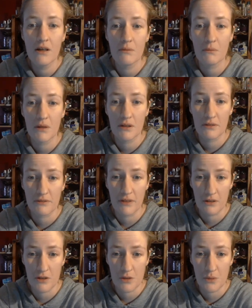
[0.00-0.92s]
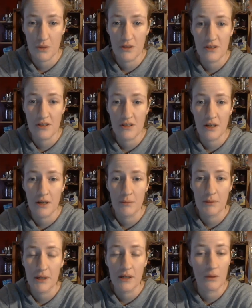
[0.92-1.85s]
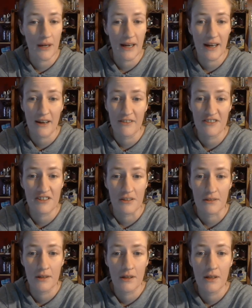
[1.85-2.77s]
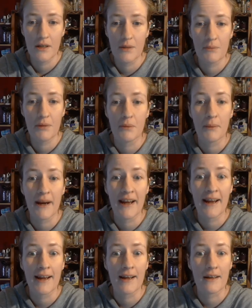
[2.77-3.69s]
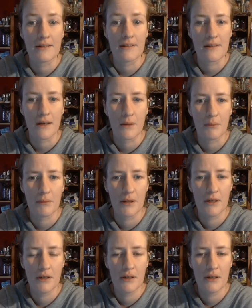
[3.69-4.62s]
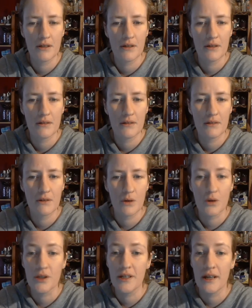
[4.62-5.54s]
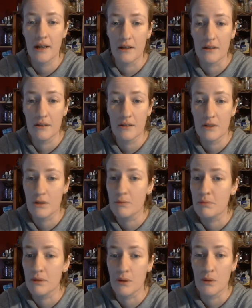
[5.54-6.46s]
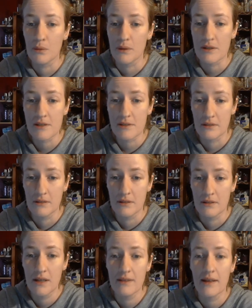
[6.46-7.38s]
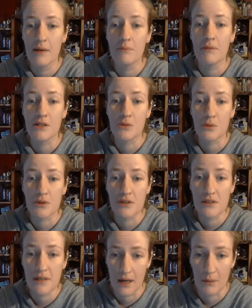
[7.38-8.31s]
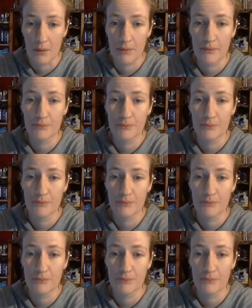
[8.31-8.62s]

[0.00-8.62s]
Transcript: motherfuckers will stop. I don't have to put my hands up or yell or blow a whistle. That bitch will stop.